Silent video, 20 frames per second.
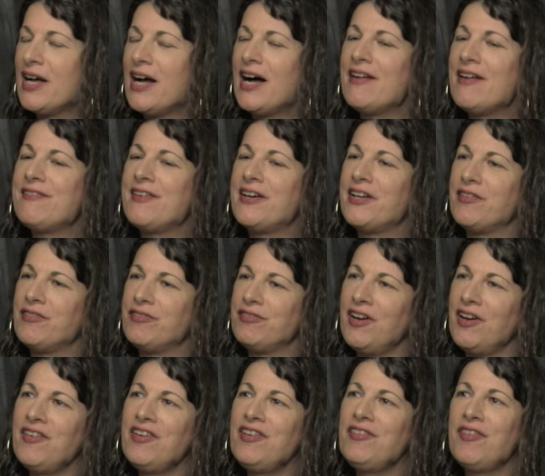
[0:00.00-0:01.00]
I find a
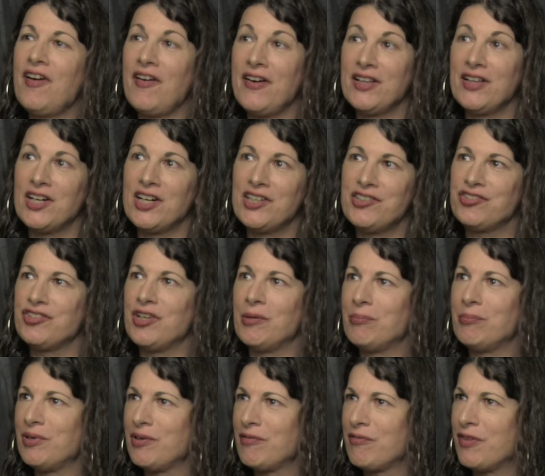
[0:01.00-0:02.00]
very, very large
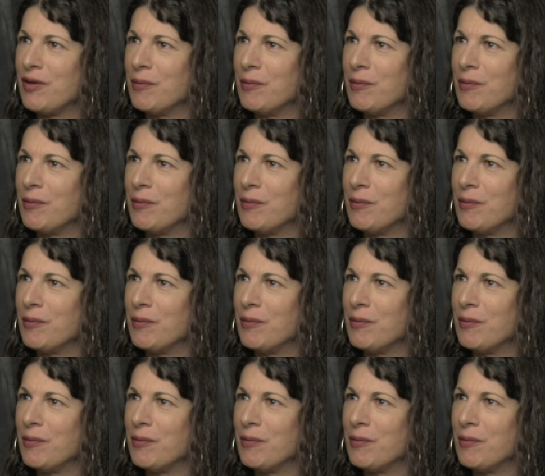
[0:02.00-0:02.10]
number of